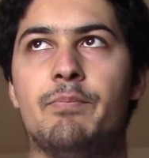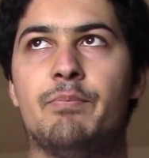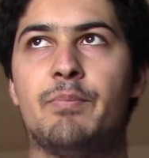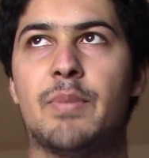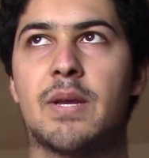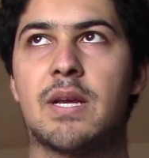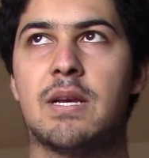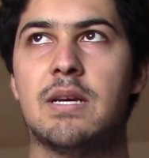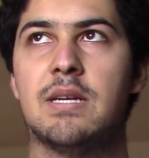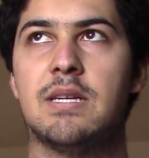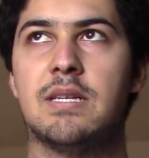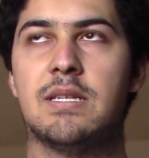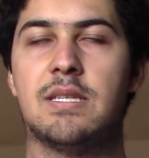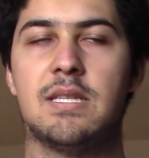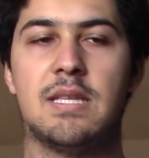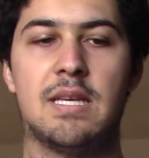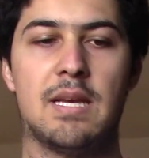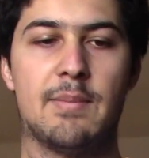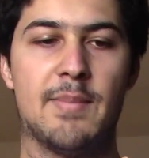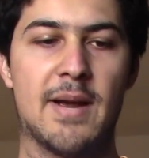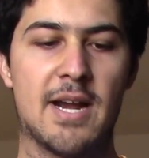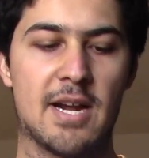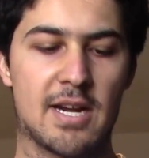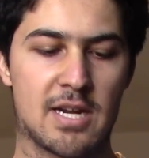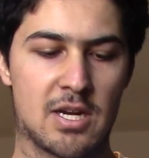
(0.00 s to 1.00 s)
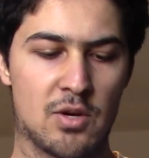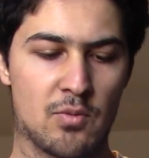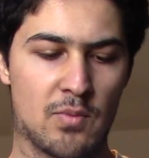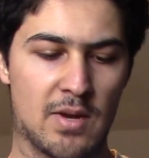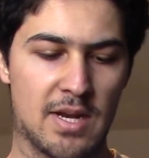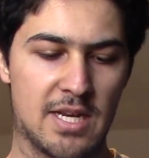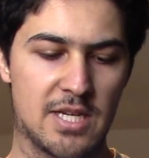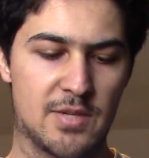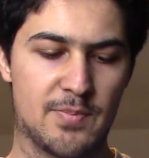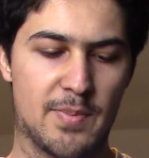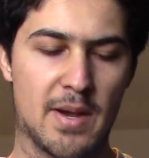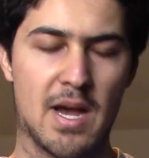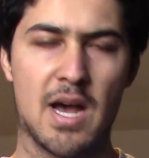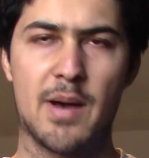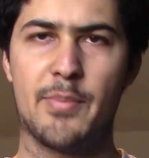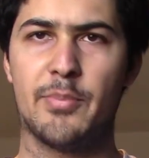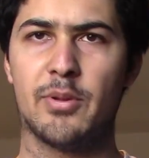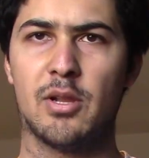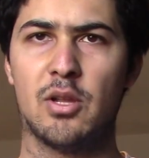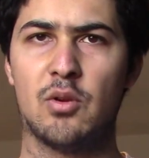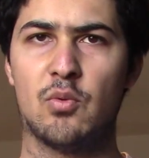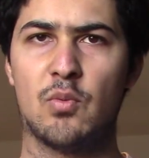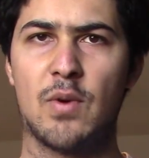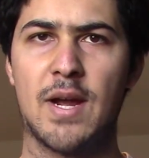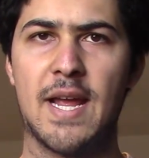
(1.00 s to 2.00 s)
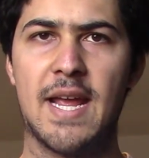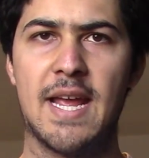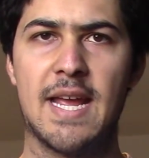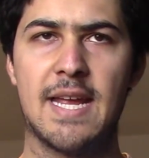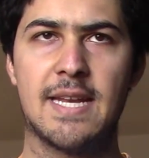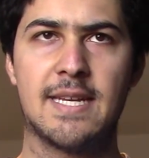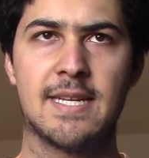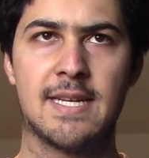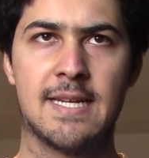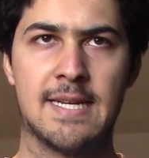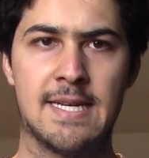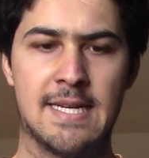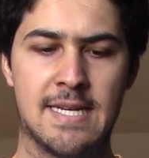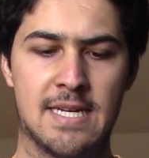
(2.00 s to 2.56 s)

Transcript: because the American one is purple and weird,